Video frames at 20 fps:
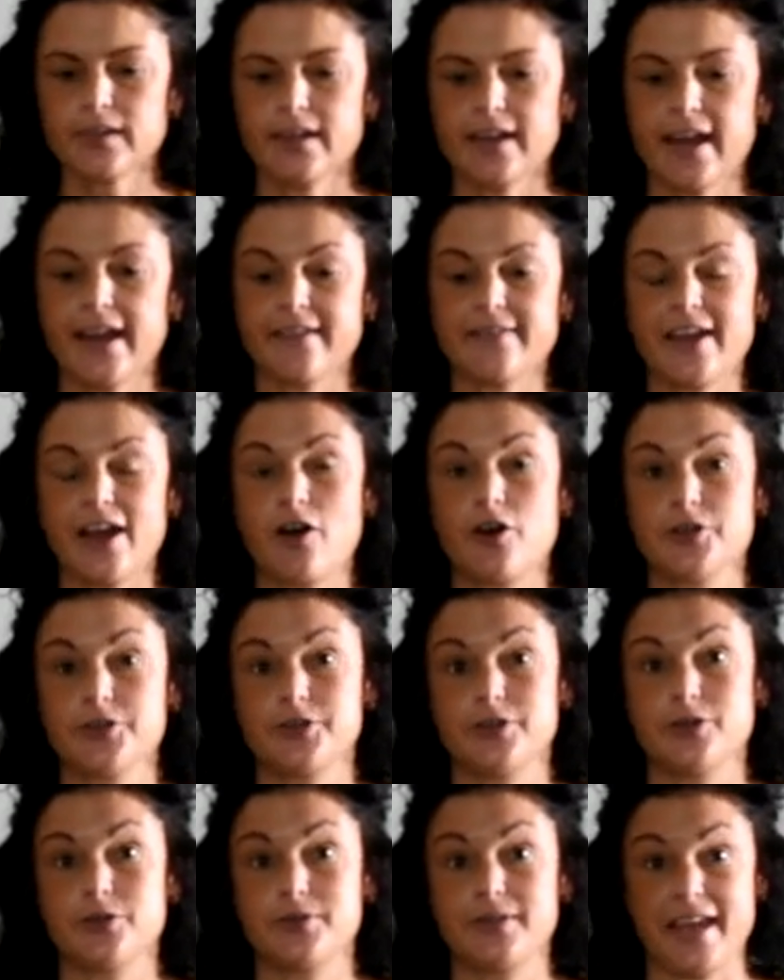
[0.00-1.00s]
And they
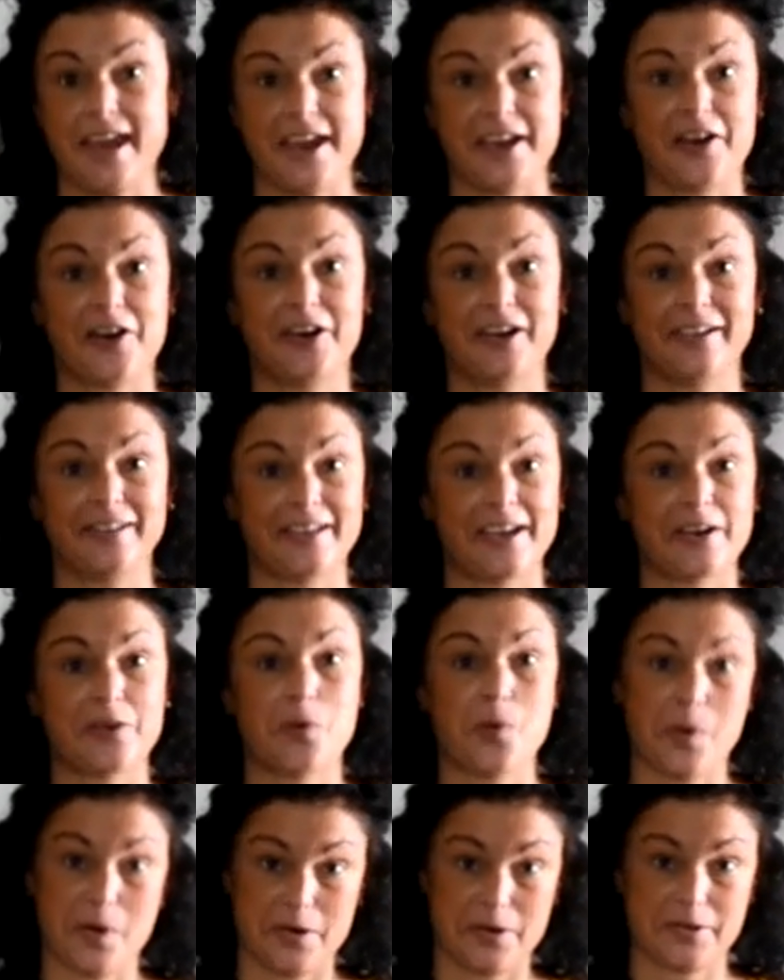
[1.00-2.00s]
also take online
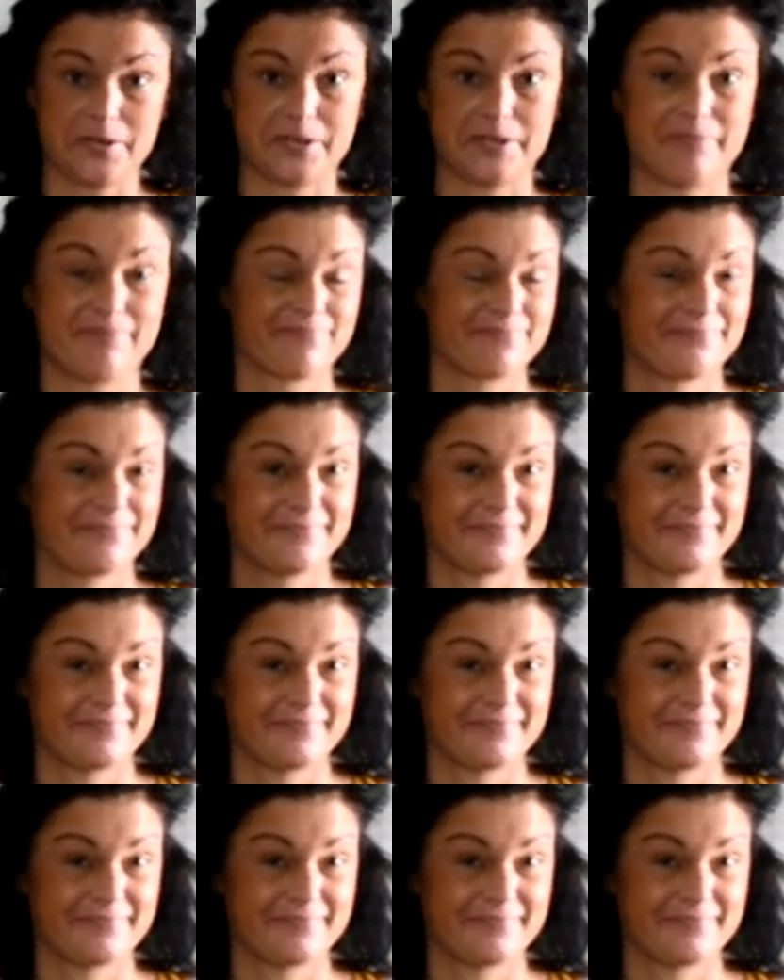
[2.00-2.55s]
orders.